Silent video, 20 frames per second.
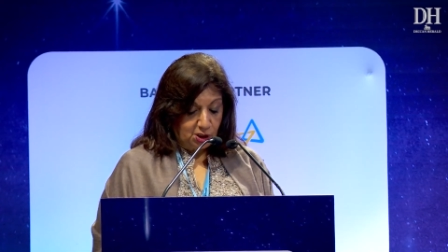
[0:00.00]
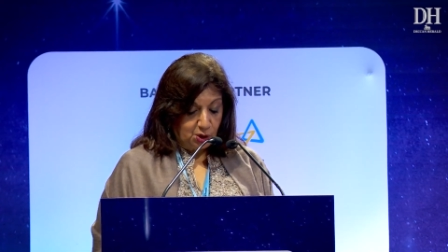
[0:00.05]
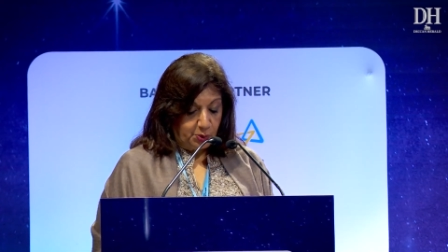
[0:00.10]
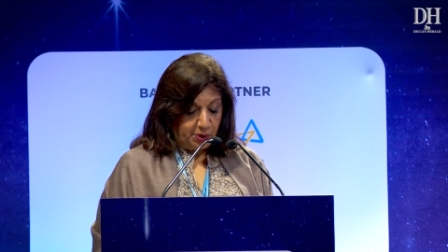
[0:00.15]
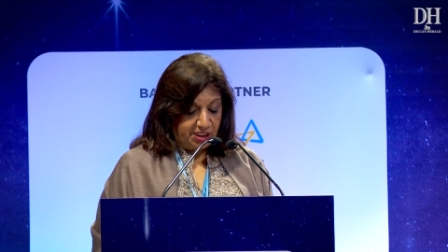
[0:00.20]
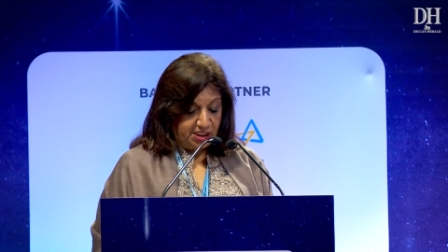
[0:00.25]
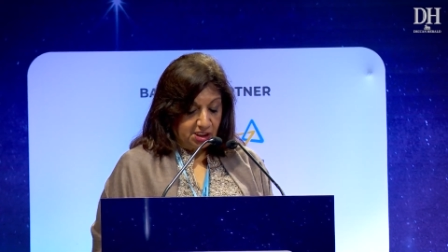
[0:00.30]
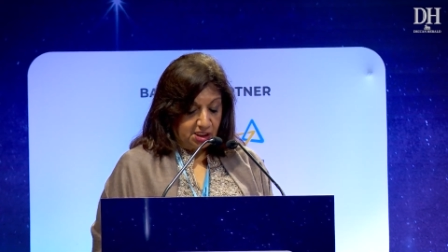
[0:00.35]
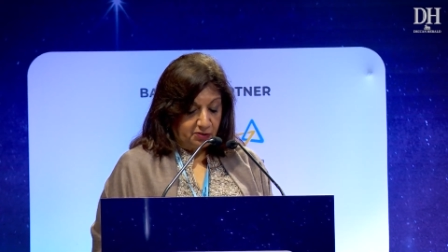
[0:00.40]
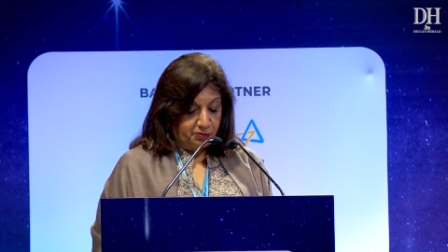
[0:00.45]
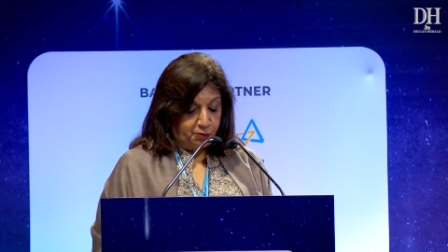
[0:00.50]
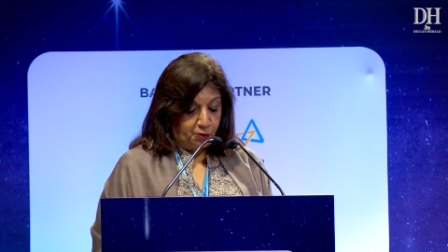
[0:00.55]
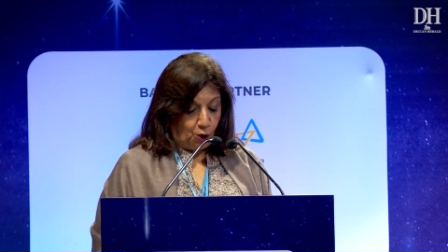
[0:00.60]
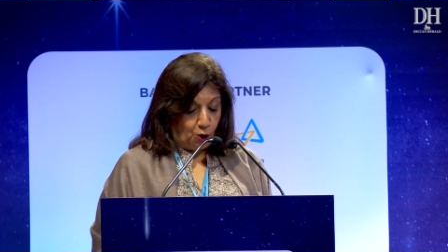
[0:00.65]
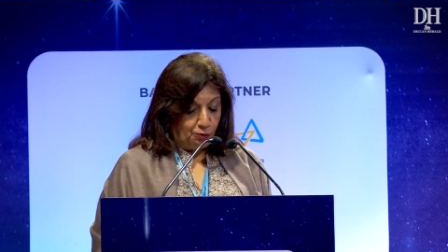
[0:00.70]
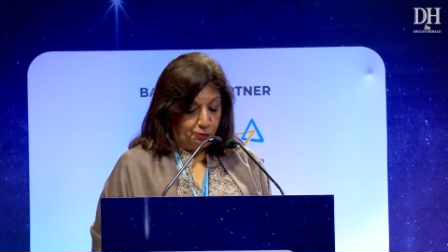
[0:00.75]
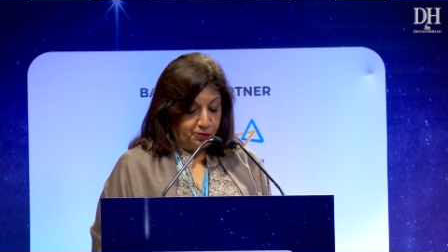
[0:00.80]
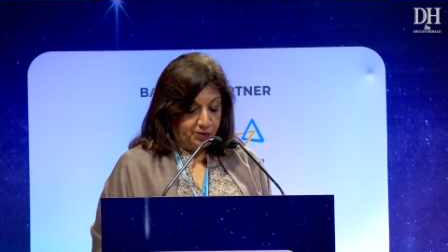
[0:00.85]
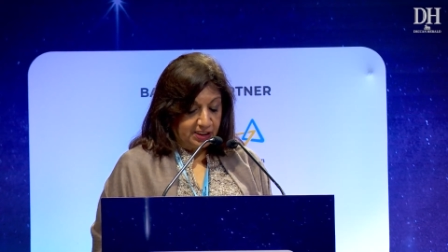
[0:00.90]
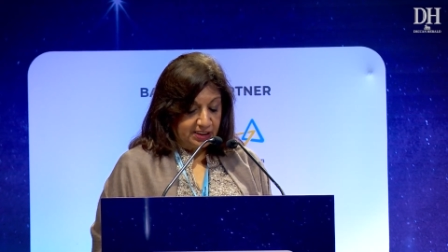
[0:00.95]
which
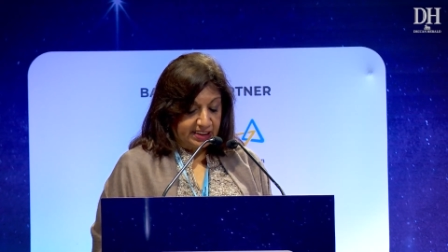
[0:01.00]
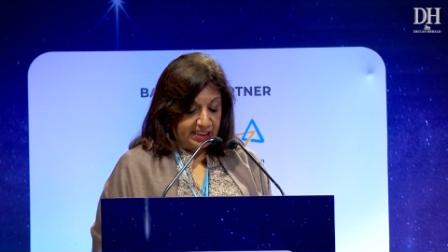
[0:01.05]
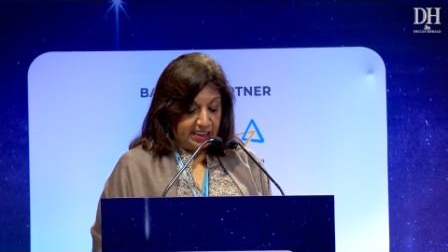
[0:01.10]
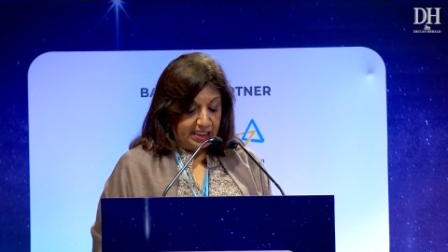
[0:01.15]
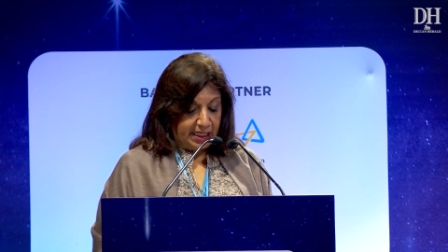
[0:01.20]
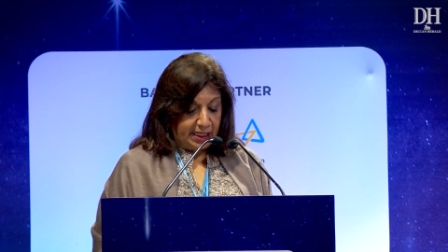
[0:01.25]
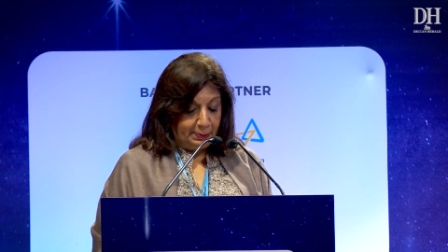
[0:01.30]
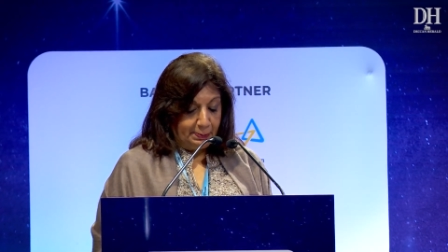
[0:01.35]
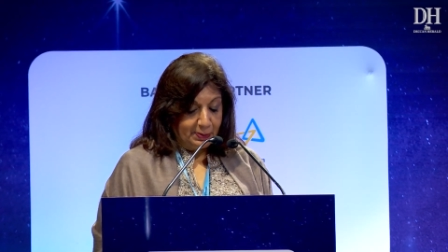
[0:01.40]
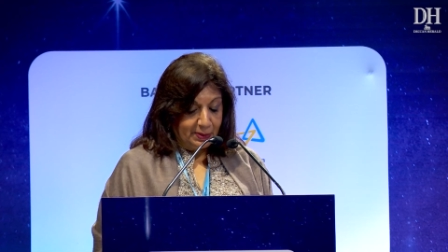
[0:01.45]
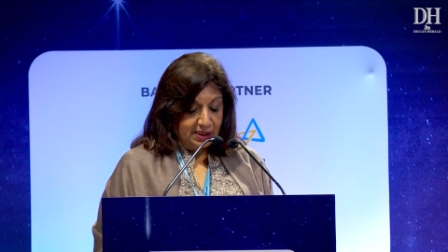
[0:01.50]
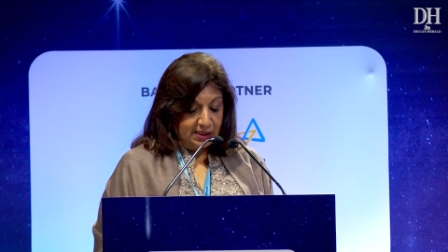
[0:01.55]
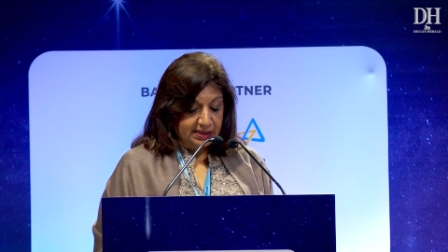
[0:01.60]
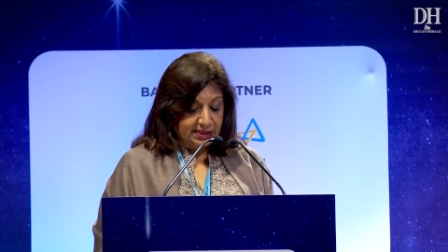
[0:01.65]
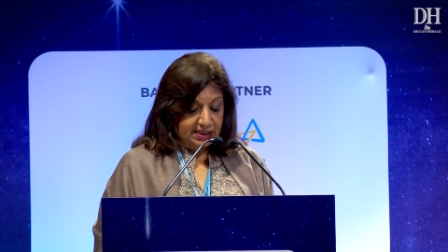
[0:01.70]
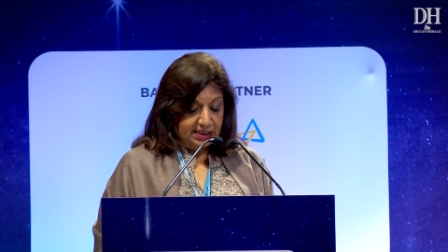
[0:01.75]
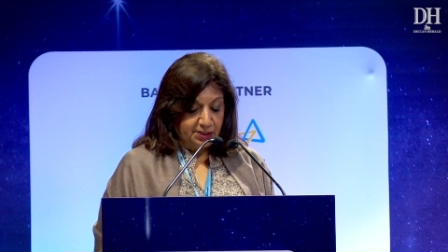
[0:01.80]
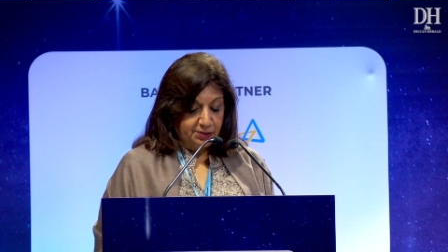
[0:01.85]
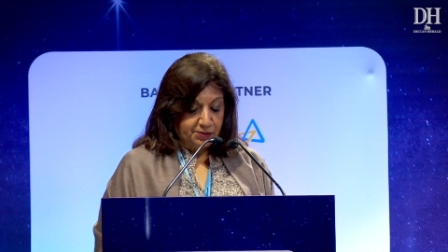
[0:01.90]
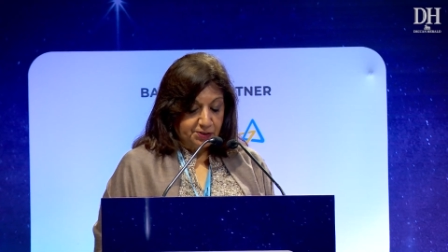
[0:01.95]
offers an
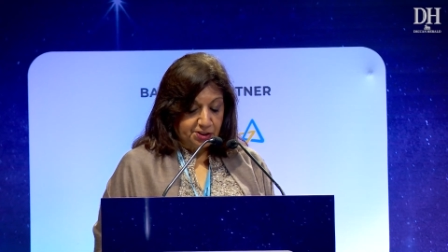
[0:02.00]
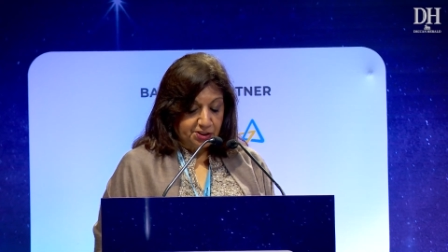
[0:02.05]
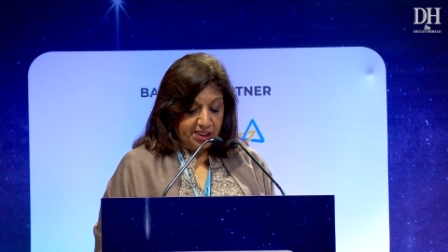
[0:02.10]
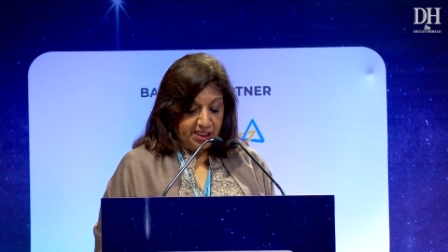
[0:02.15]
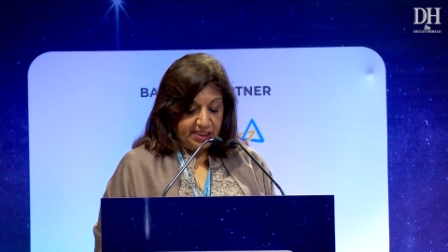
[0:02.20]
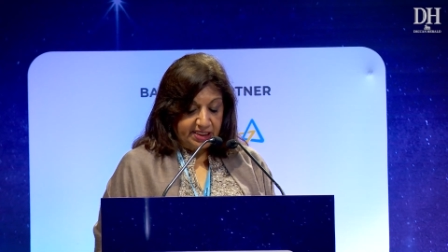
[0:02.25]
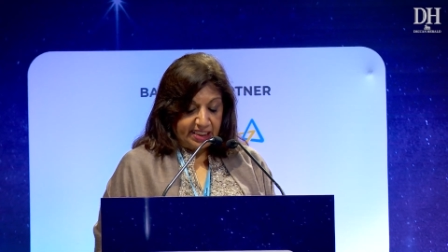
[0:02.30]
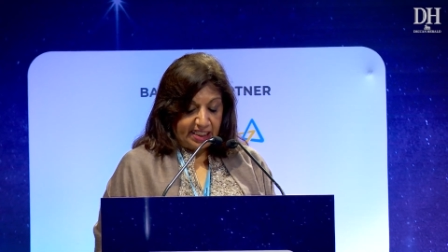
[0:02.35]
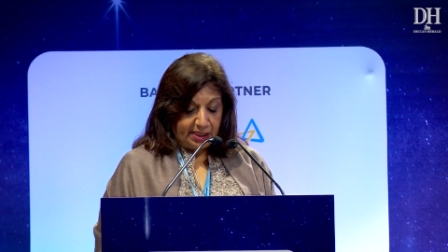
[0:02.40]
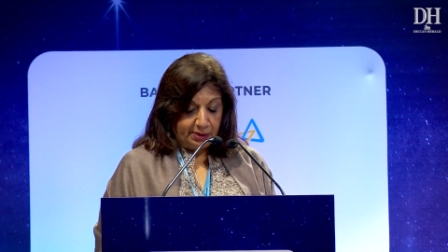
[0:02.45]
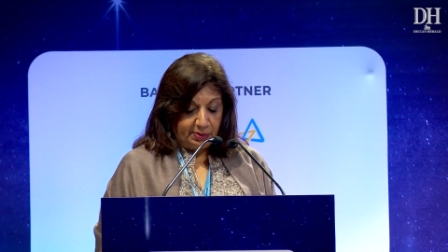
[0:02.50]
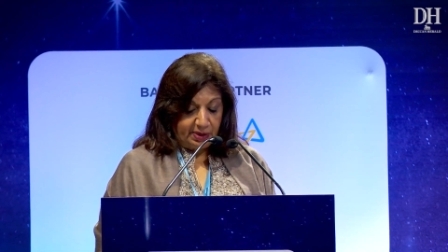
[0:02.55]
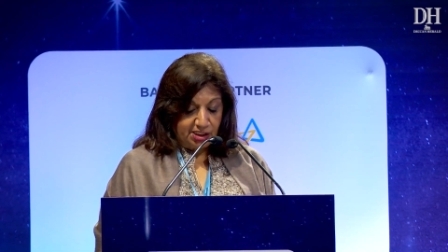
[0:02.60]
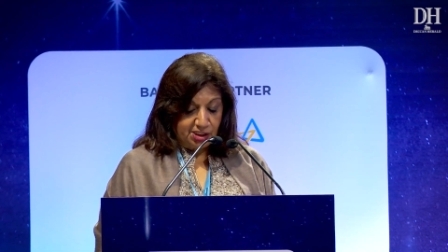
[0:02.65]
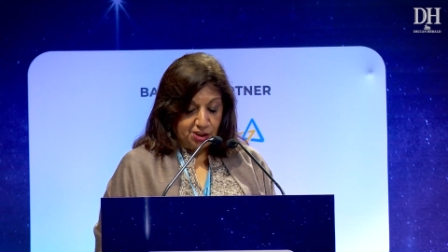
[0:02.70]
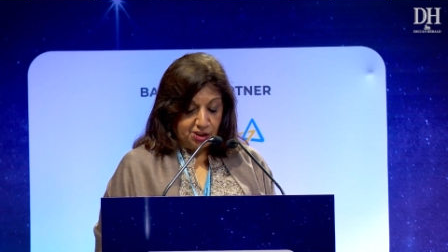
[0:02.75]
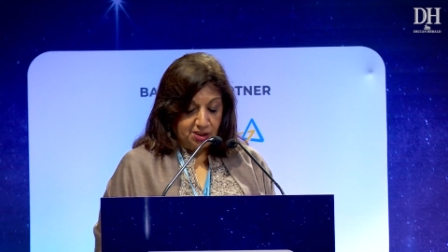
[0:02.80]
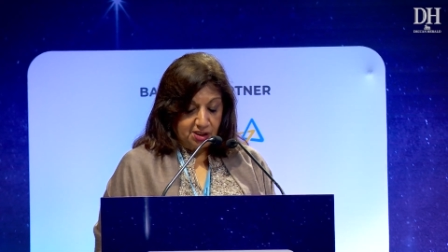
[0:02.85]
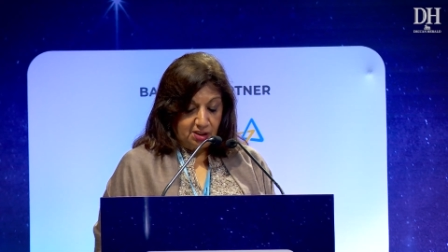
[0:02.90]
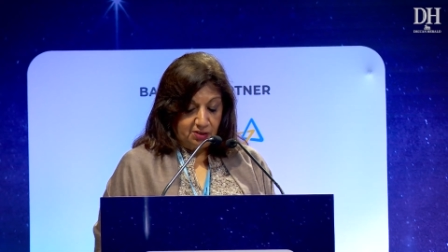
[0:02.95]
immersive
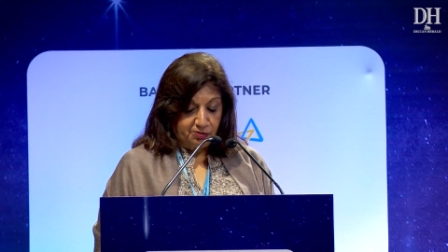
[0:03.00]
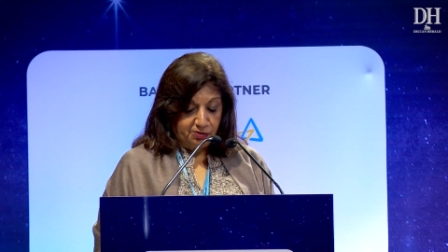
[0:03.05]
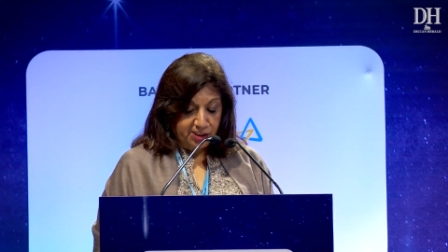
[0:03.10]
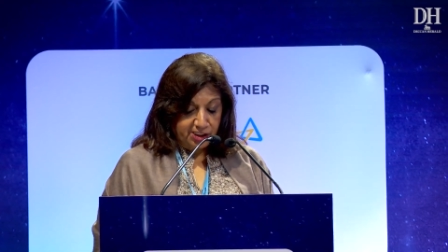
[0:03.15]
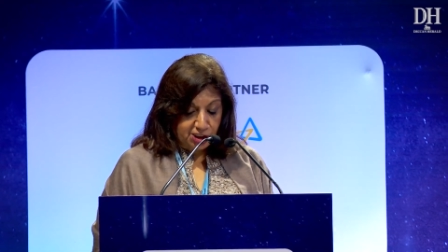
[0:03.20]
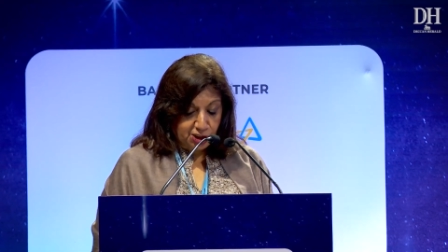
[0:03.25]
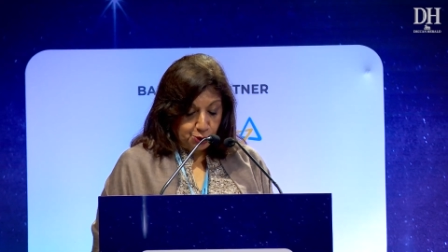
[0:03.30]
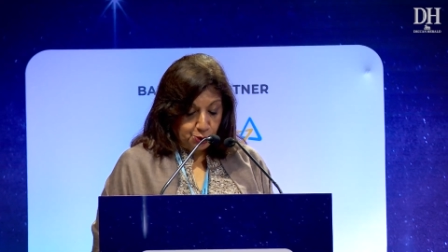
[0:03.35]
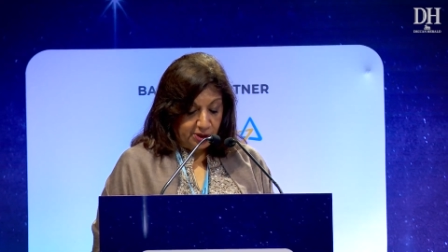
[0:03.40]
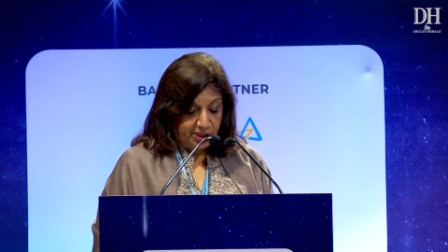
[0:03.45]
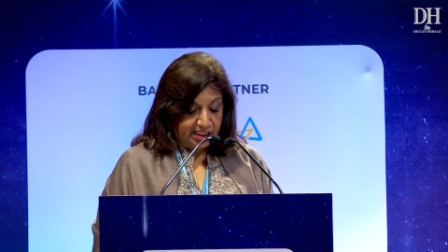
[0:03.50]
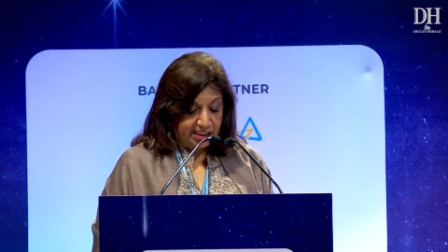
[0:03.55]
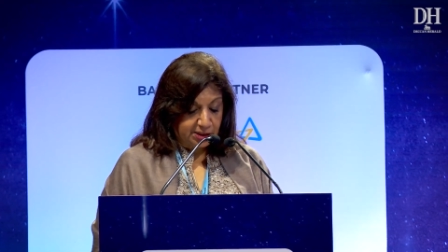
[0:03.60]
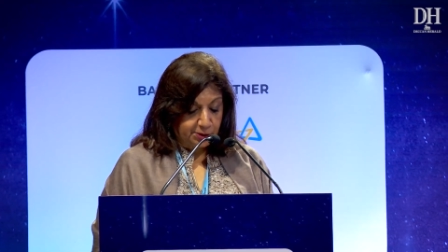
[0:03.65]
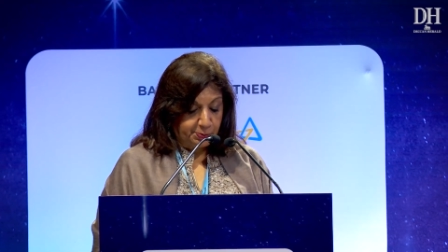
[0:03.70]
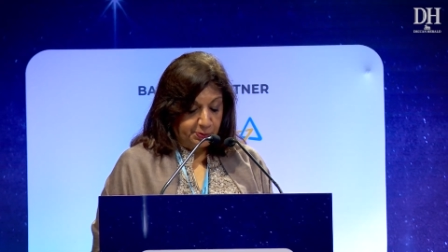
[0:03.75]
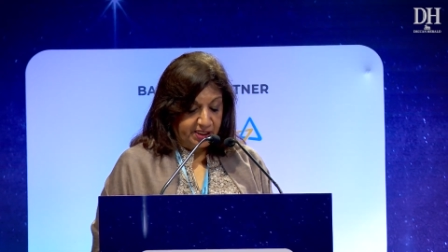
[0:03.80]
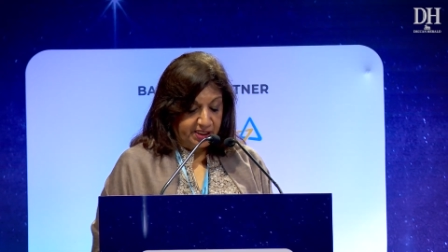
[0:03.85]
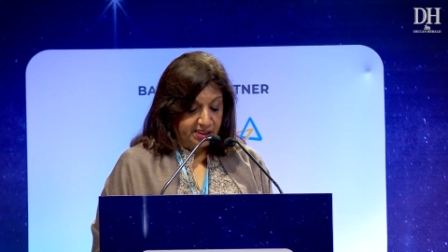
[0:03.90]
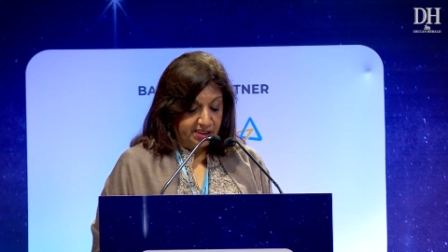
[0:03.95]
three-dimensional virtual
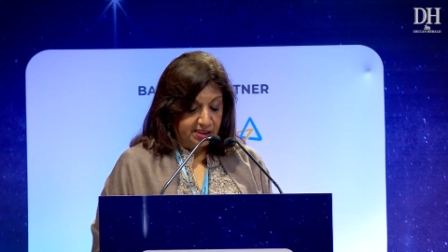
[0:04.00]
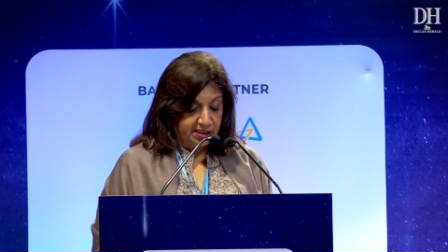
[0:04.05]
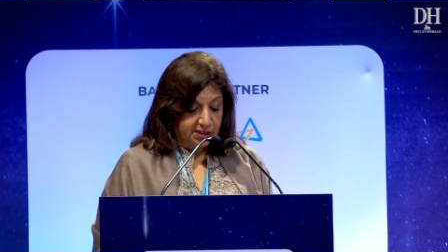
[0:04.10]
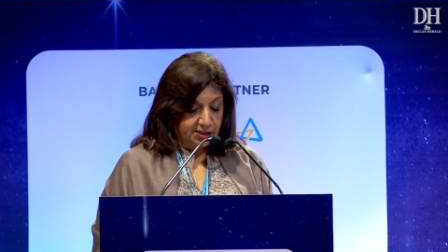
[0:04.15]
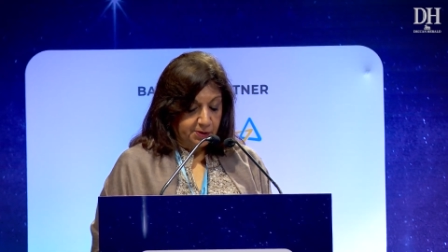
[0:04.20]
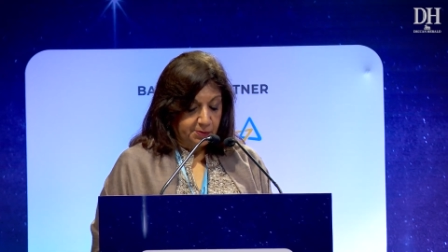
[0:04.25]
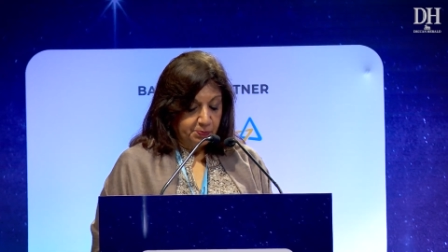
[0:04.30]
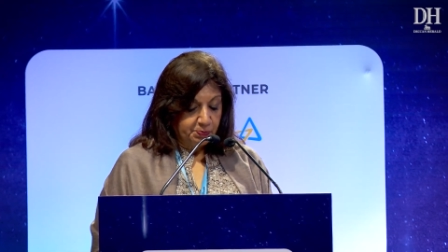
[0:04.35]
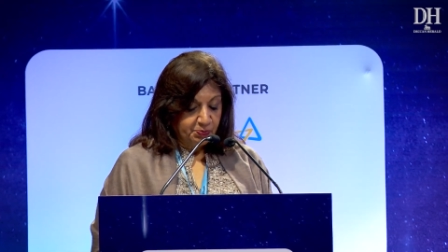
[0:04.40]
experience